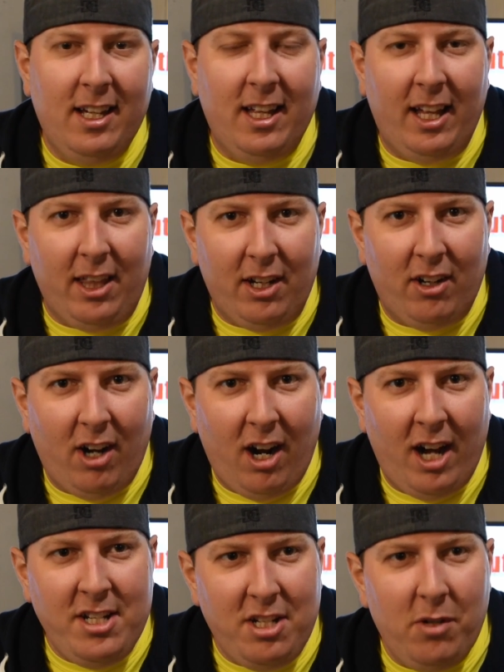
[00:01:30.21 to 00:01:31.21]
Like,
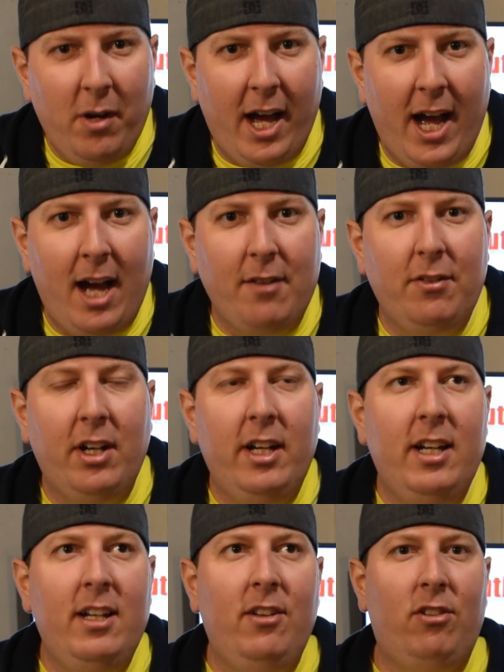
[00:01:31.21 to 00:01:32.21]
I do have
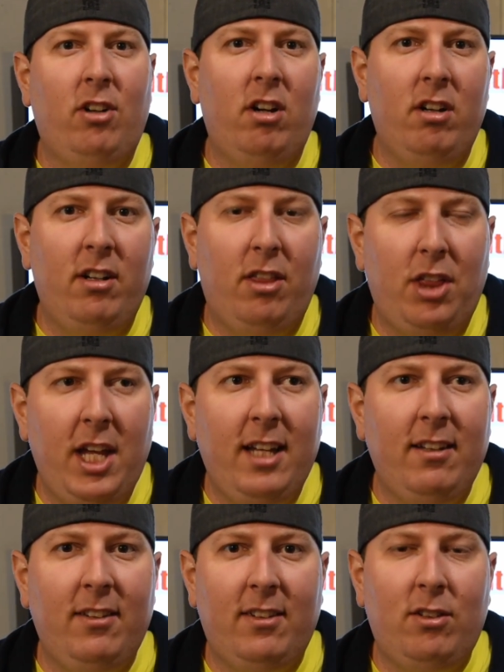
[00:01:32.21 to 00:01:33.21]
certain
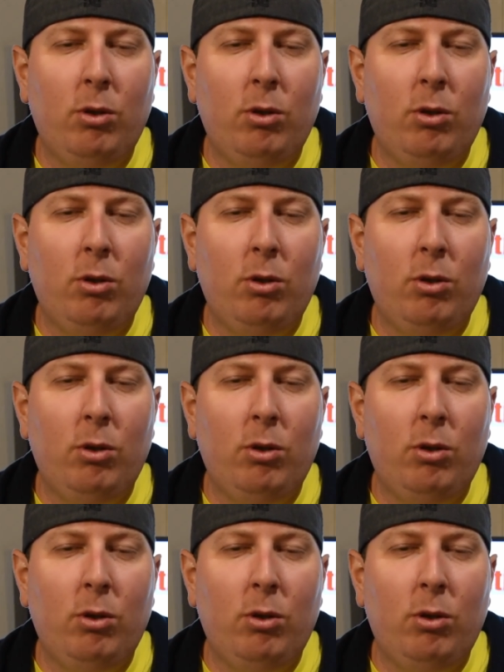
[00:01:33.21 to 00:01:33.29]
things,